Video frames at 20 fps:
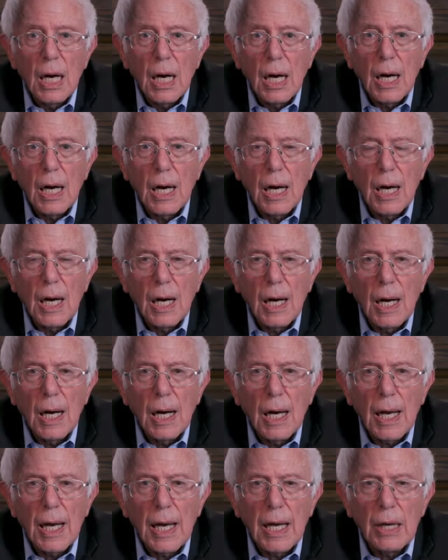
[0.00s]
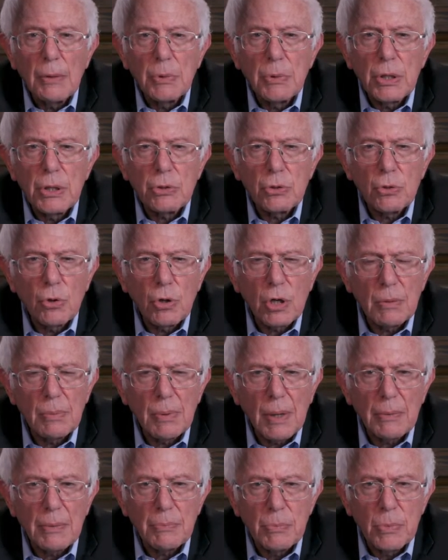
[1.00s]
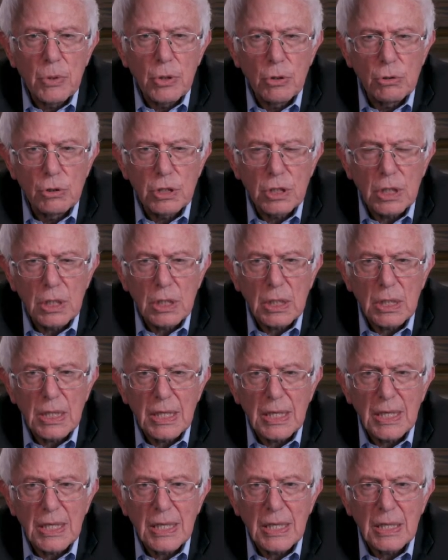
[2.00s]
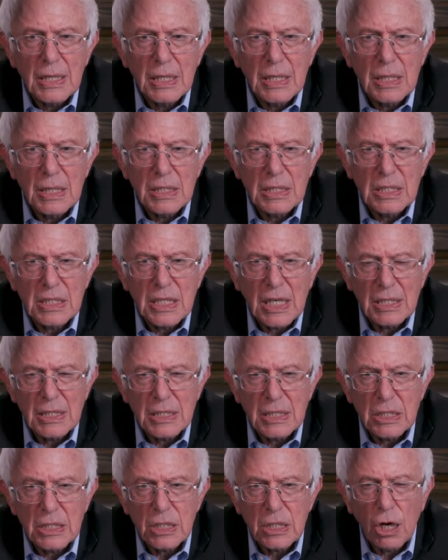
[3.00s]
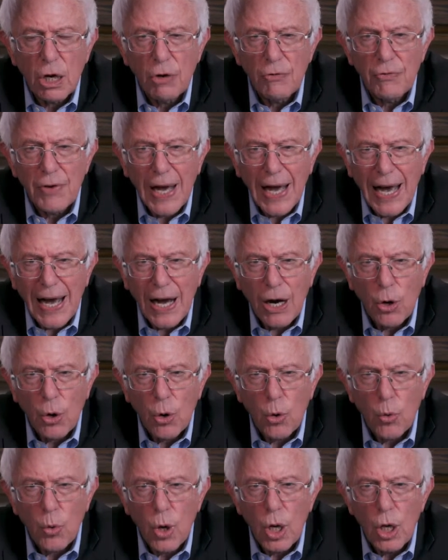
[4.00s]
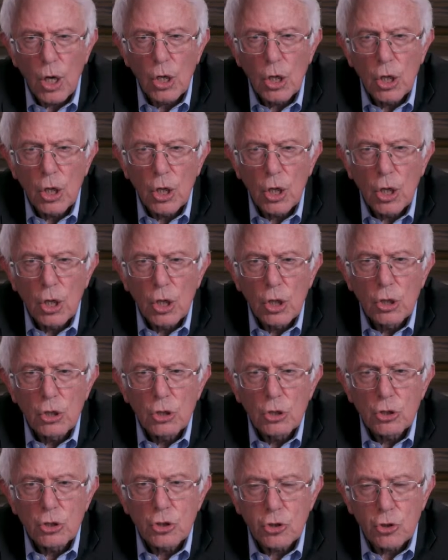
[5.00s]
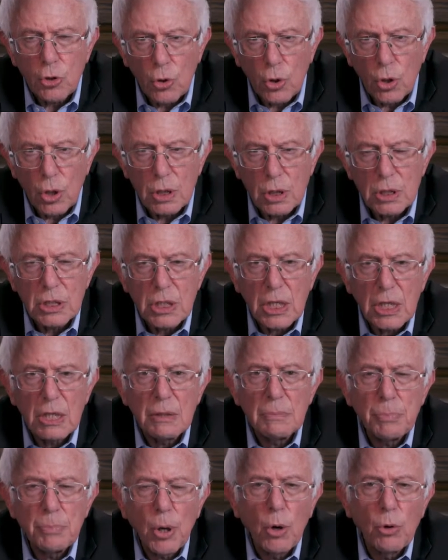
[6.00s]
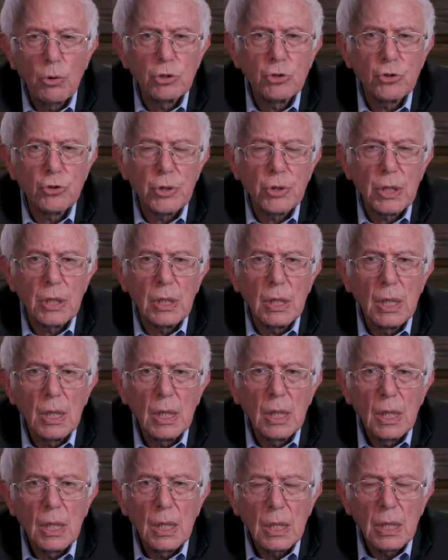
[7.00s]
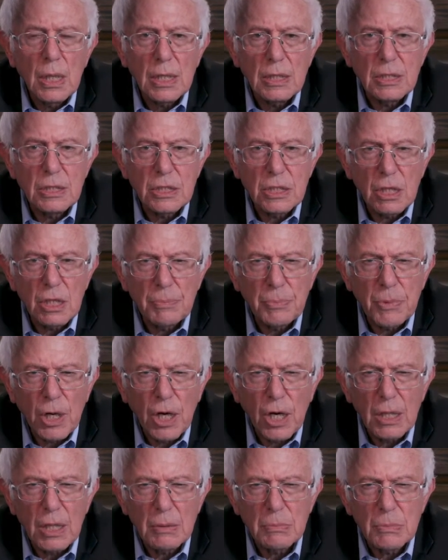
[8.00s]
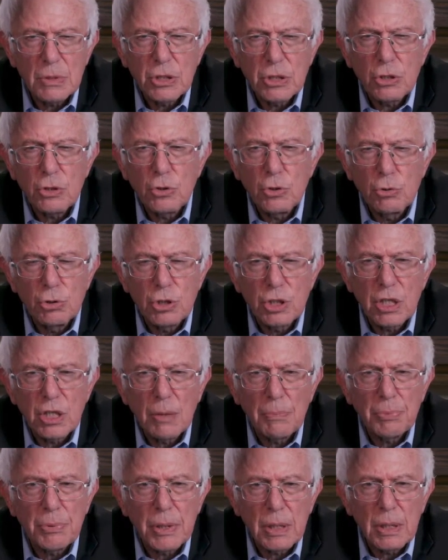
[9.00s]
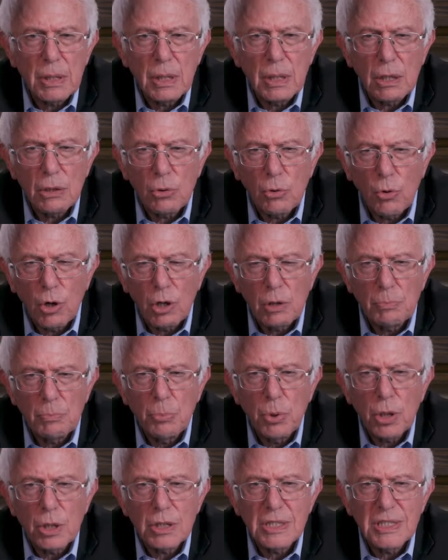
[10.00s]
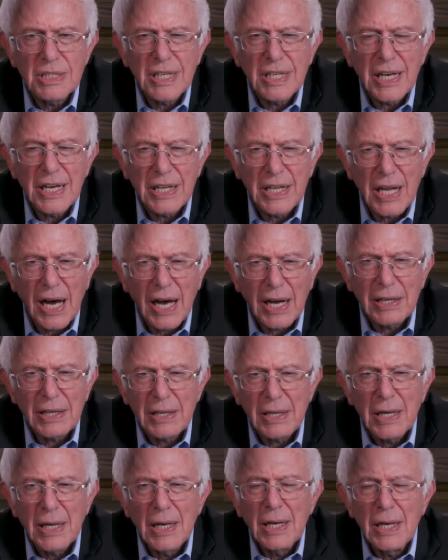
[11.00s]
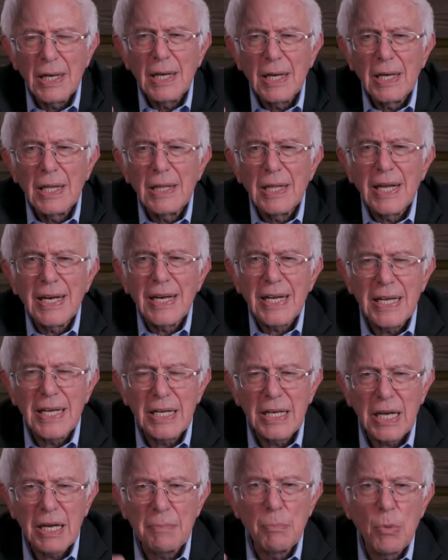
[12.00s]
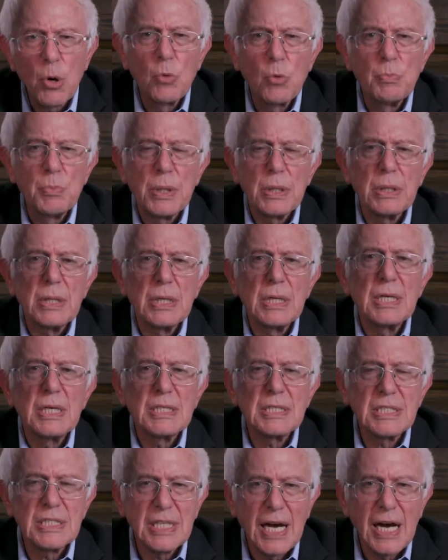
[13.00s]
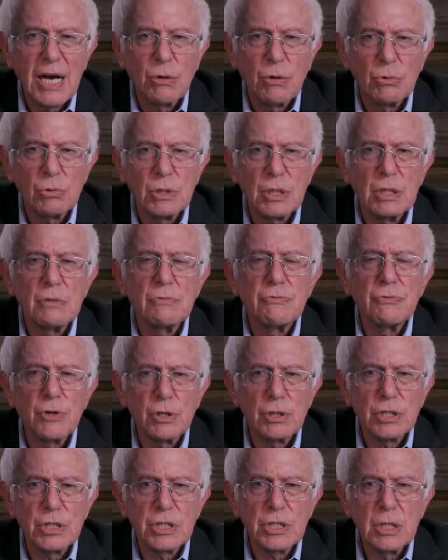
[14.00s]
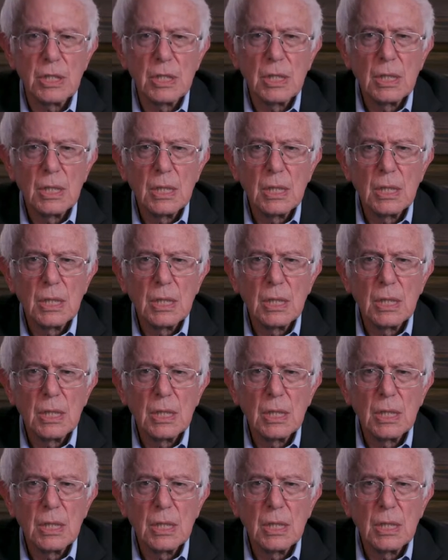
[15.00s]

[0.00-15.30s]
And we're going to talk about music in the sense of how songs and poetry can sometimes do something that long books cannot. That in a moment, in a sound, in a verse,